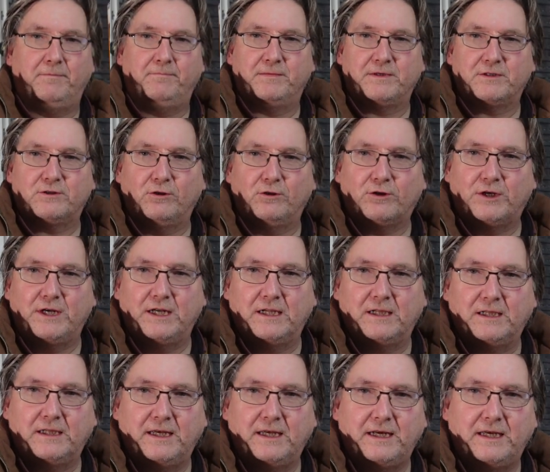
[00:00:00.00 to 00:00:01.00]
It's looking
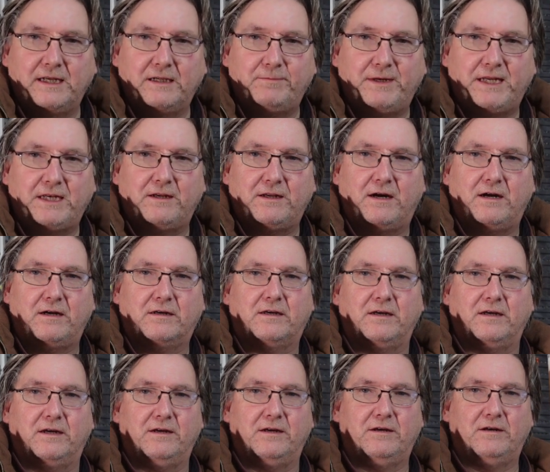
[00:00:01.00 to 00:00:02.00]
a little bit
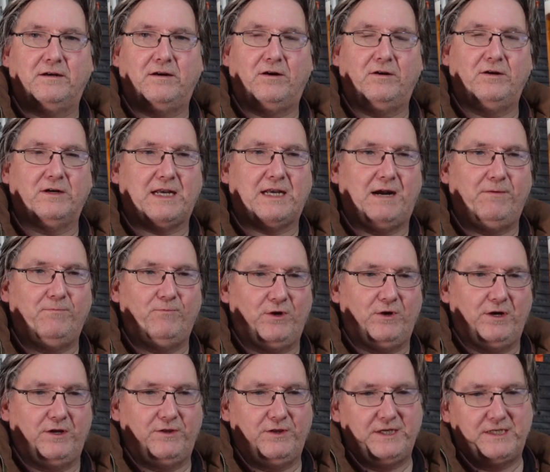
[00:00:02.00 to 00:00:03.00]
darker on
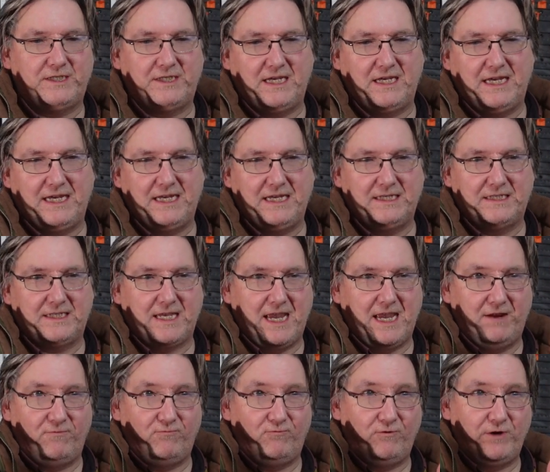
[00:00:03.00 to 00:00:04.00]
camera. This is
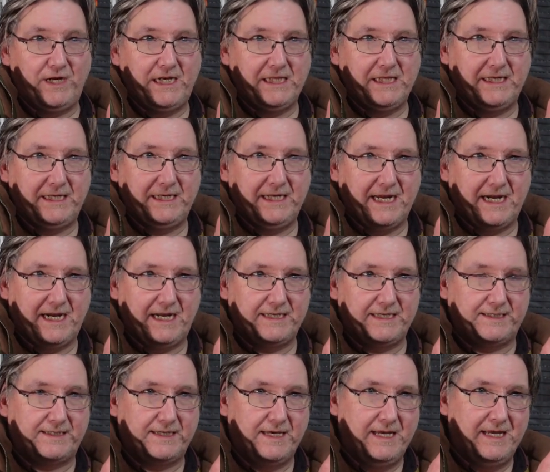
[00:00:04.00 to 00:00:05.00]
a really
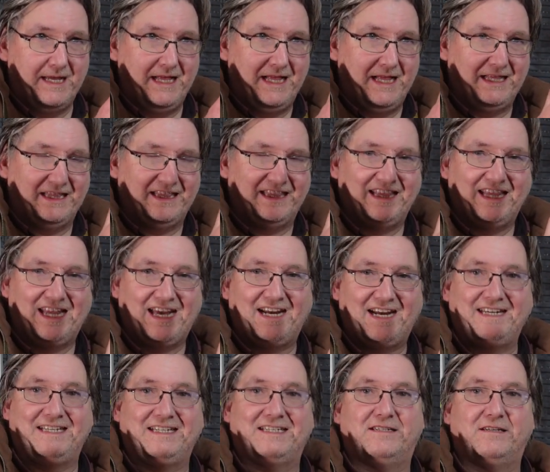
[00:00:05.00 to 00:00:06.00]
nice
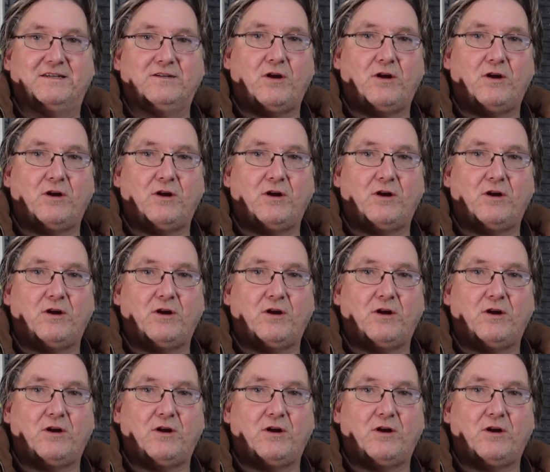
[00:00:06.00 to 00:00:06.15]
light